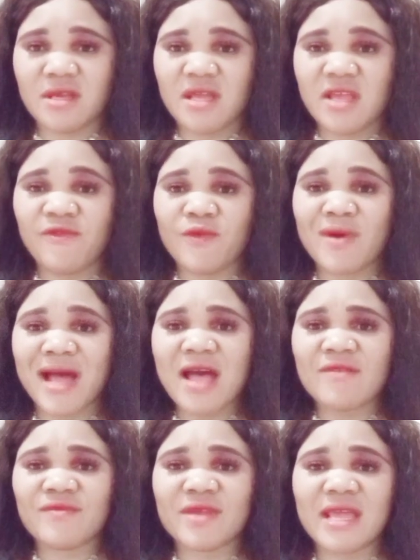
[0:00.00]
If you
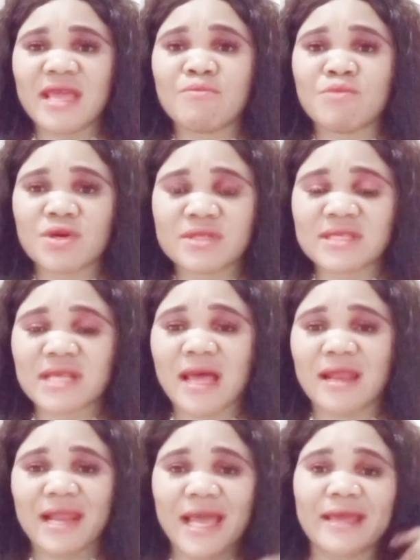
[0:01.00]
have a
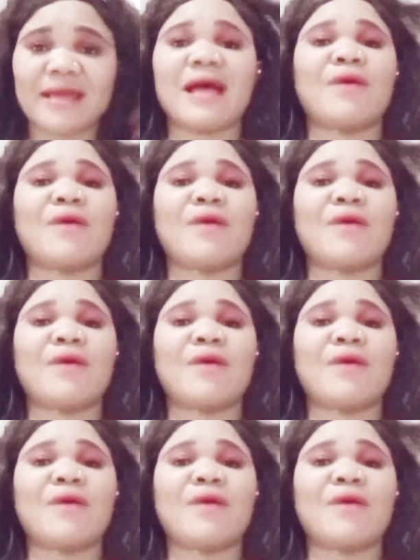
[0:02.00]
mortar, like